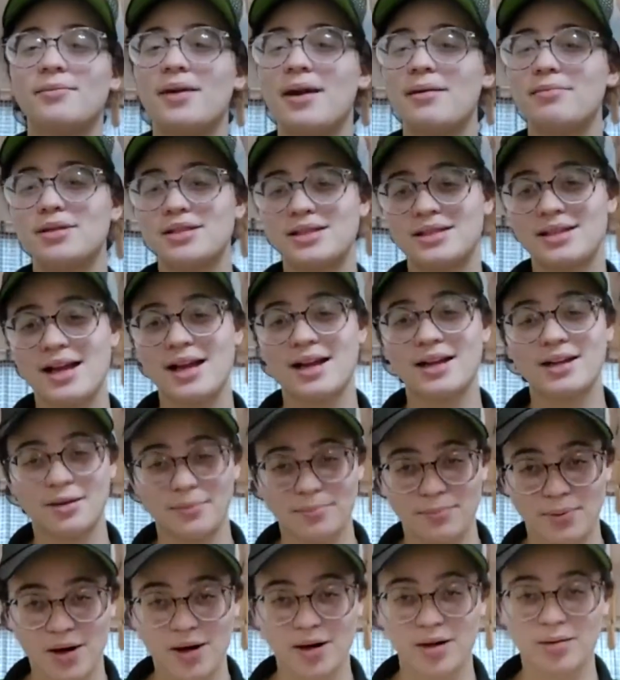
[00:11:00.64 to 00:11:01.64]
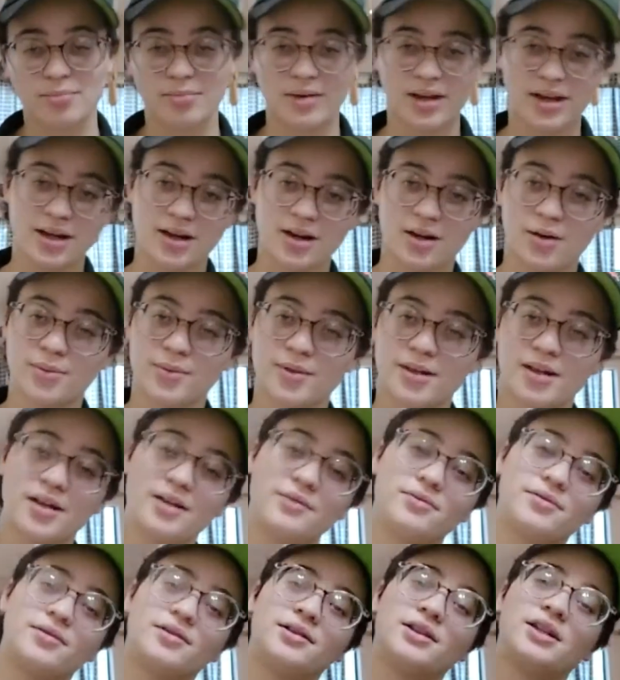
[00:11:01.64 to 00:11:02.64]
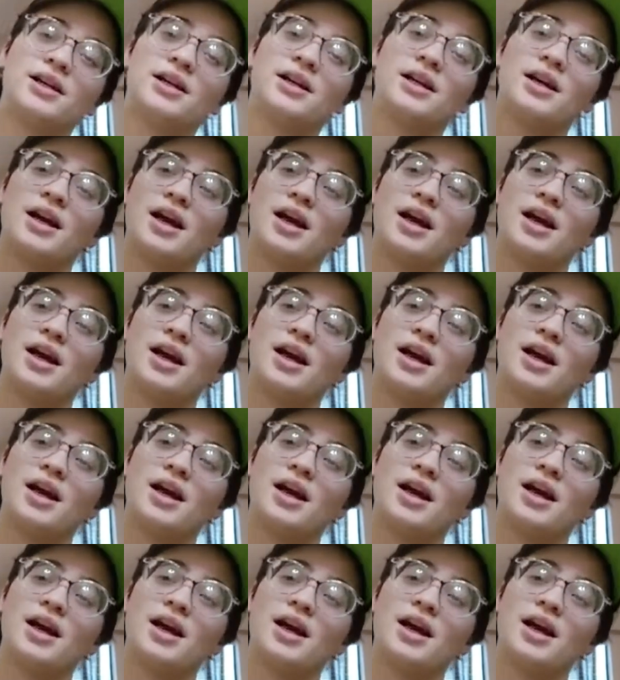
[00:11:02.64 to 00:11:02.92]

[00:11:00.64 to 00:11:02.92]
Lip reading: Maybe it's like an apartment or whatever.